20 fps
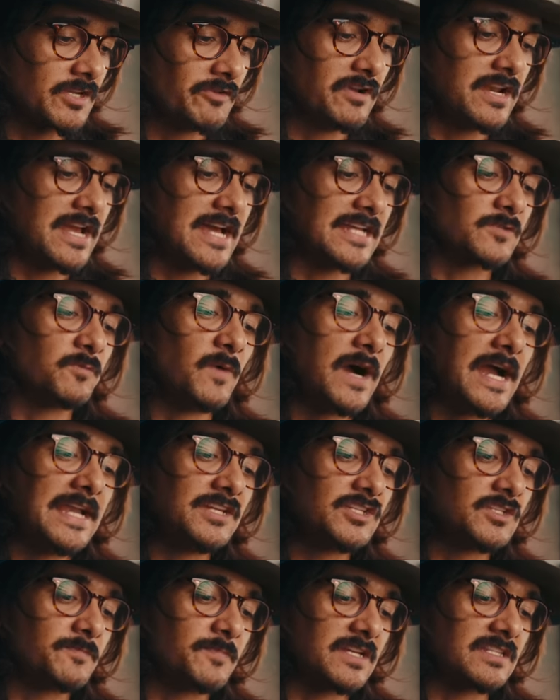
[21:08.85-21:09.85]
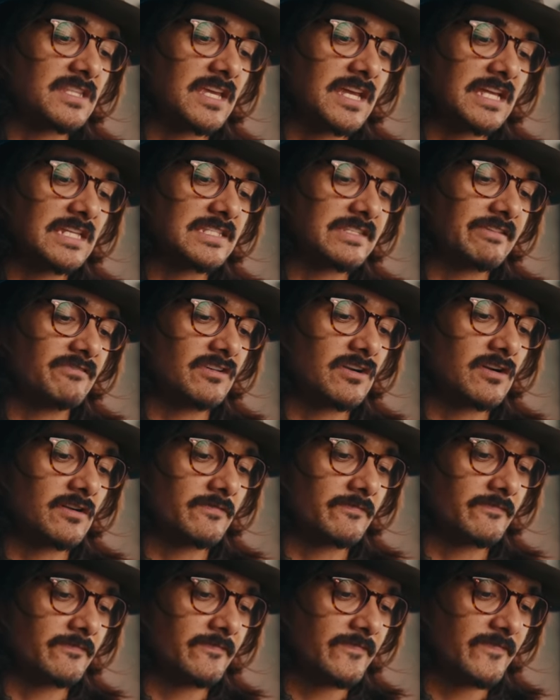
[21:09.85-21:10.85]
someone asked, "Why did you pick the
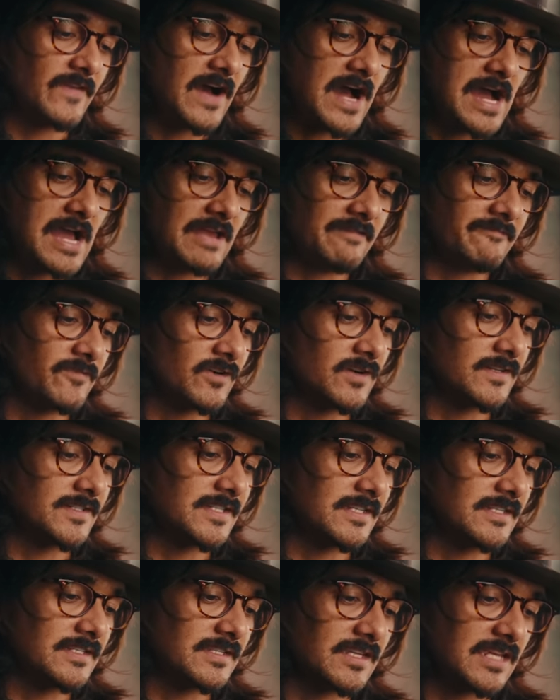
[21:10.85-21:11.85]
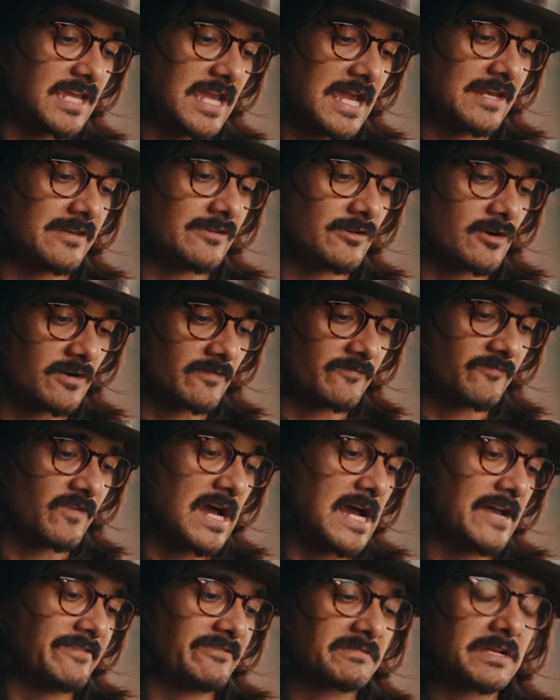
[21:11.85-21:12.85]
A7R5 versus the Canon
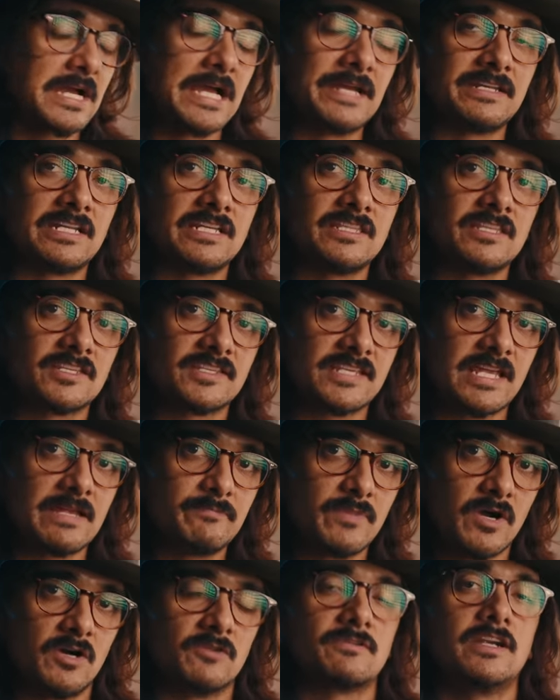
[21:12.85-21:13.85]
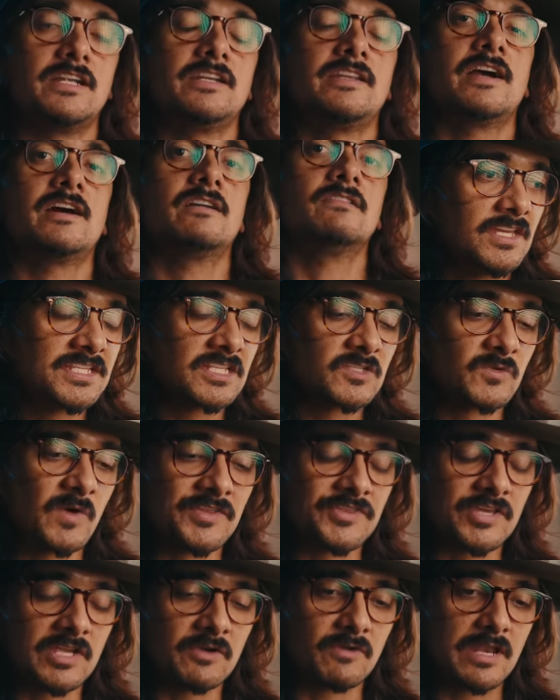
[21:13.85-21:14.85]
R5?" I'm kind of in the same boat right now. This is
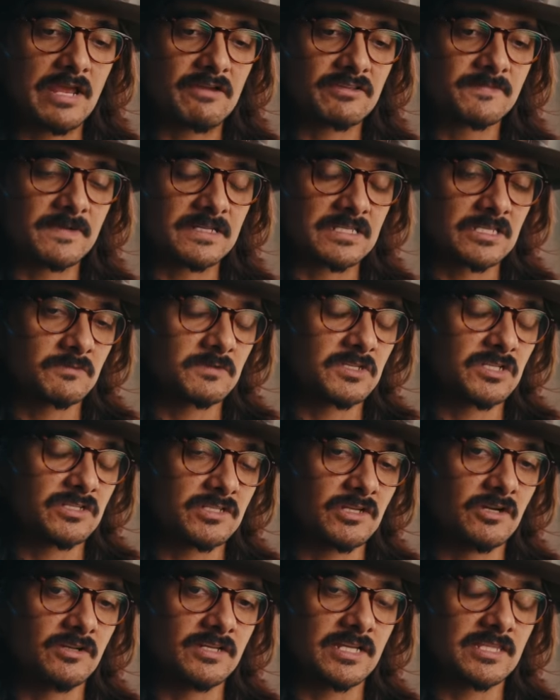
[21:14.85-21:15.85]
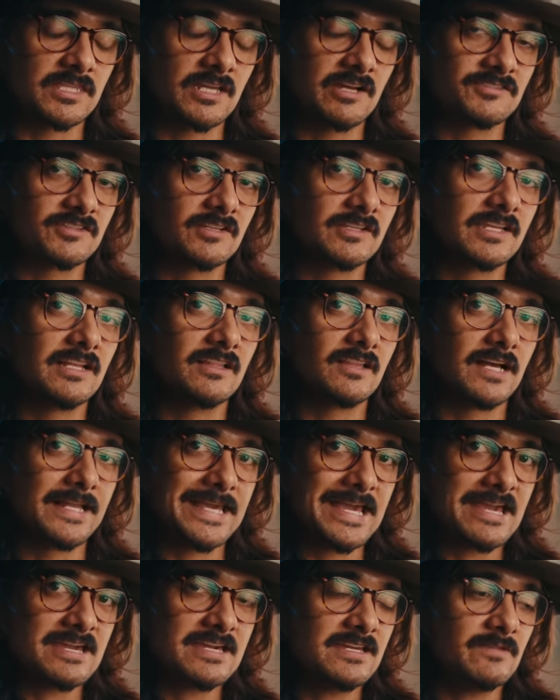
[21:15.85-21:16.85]
one thing. When I was about to switch to Sony, I thought I was gonna get a lot
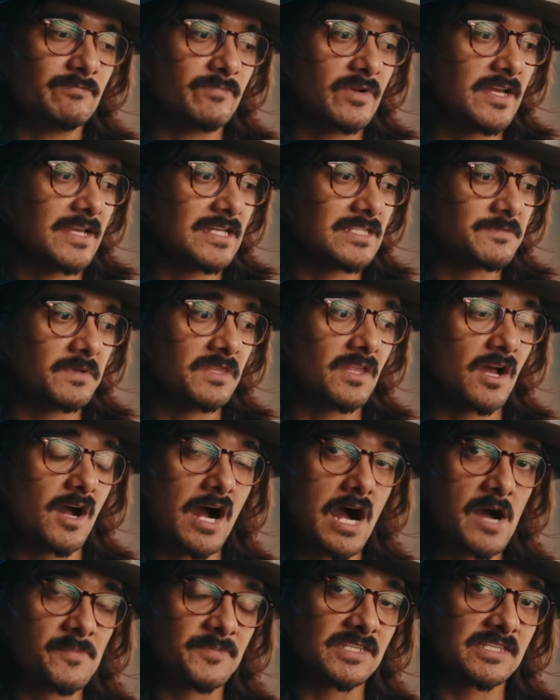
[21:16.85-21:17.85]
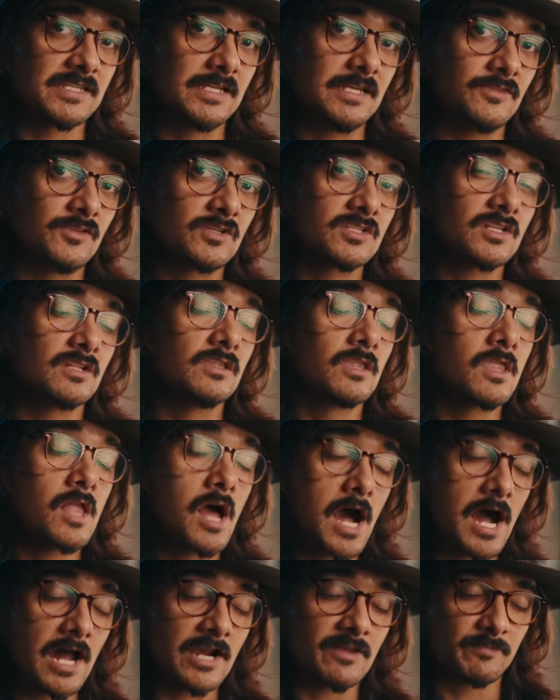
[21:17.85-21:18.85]
of hate, but it's been the opposite. There's a
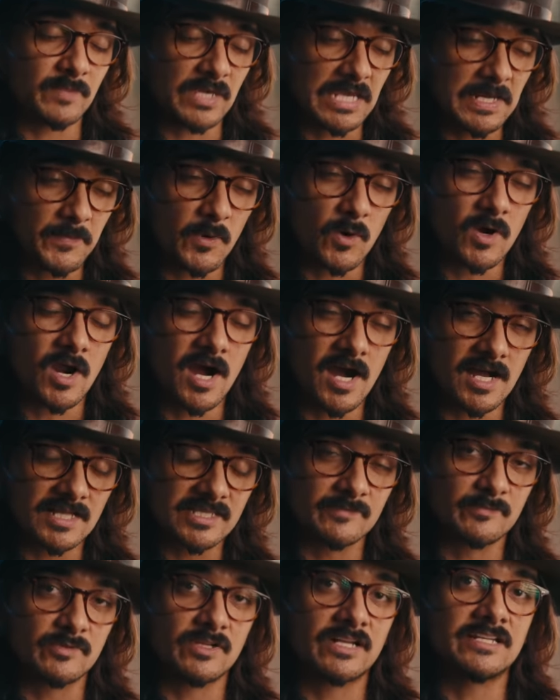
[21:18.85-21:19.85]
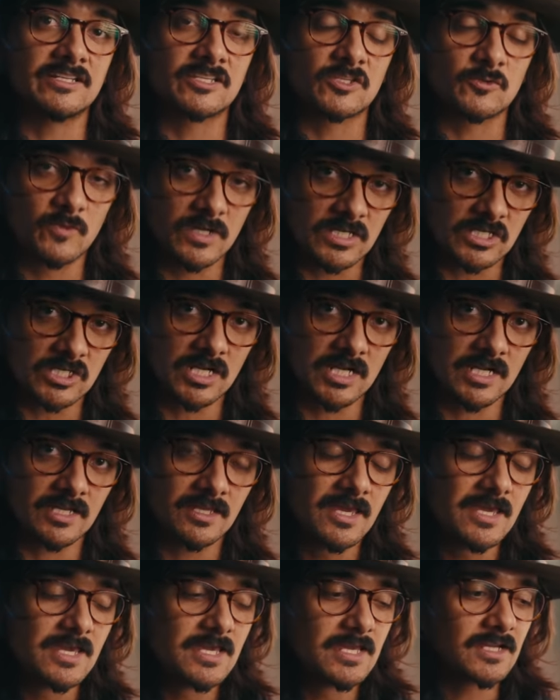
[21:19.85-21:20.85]
lot of people contemplating switching
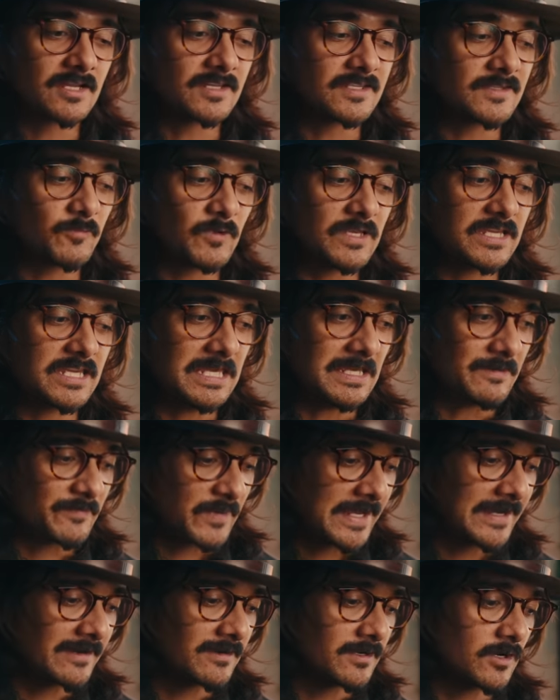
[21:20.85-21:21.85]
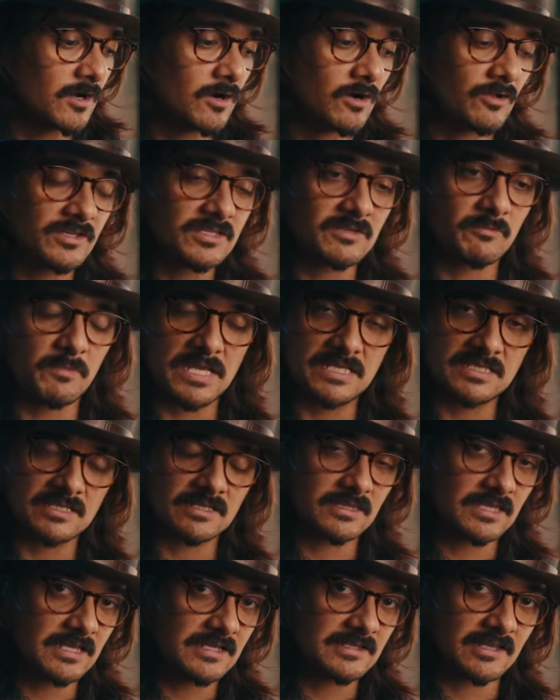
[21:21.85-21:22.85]
because we keep hearing all these
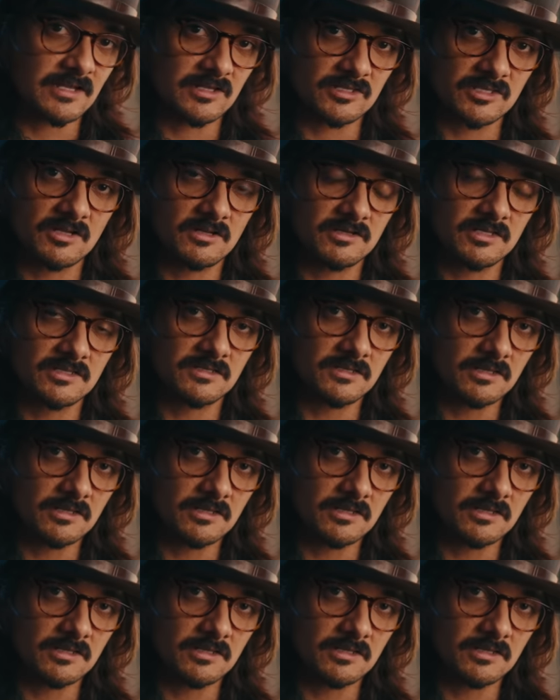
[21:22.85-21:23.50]
amazing things that Sony's